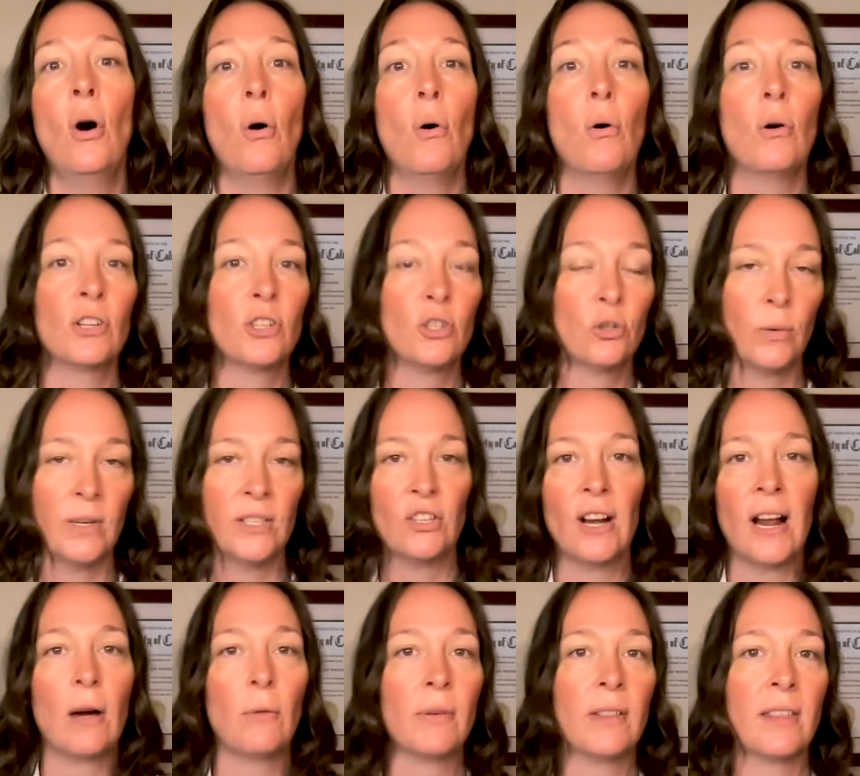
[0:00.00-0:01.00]
or switch
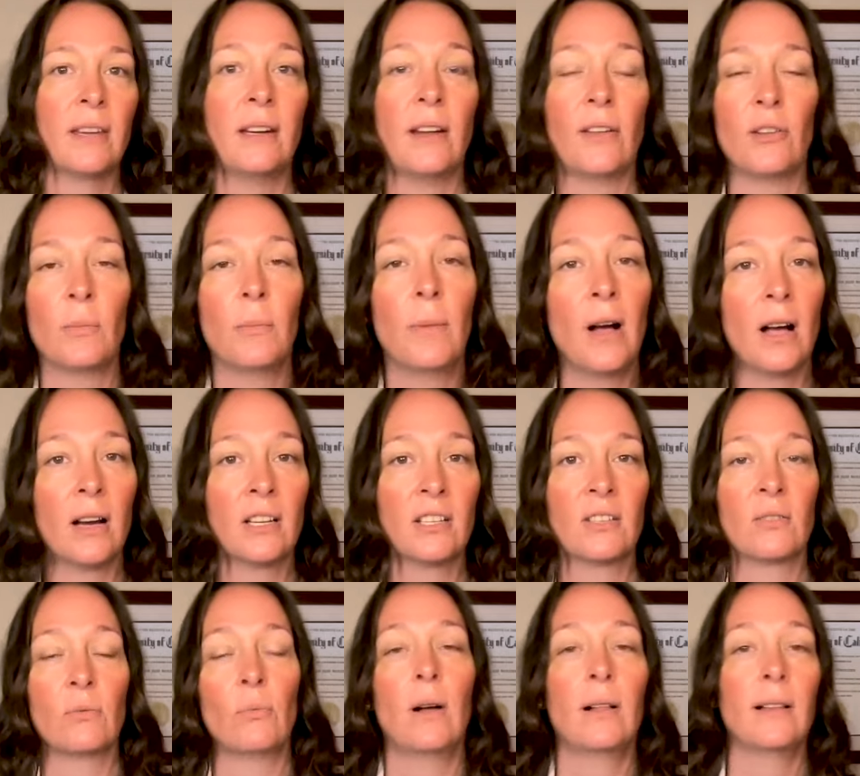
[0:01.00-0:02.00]
it out with another
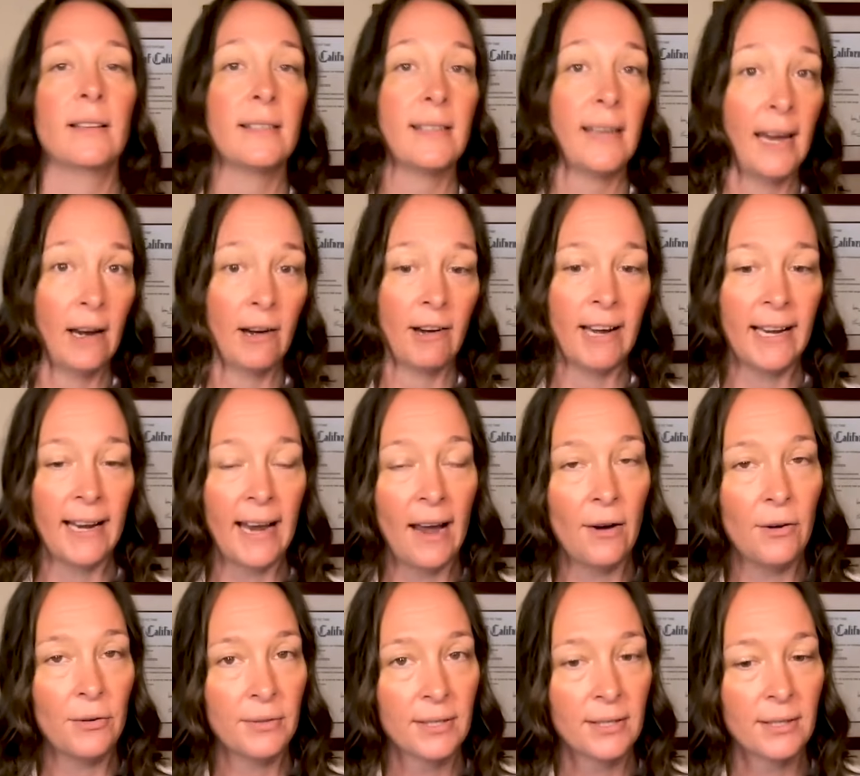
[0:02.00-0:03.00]
box while it's airing
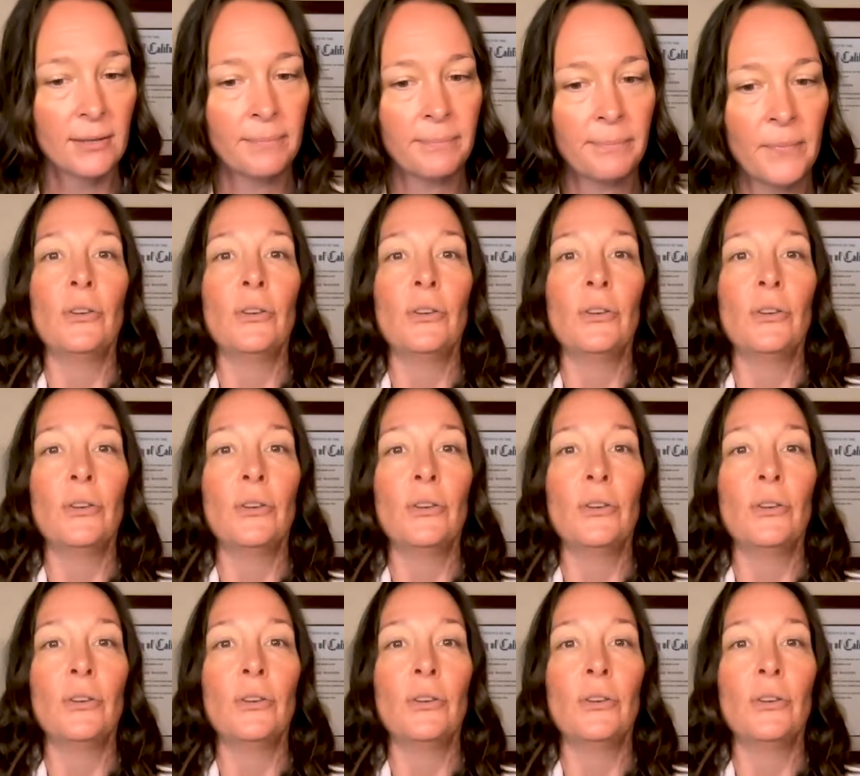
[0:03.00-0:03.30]
out.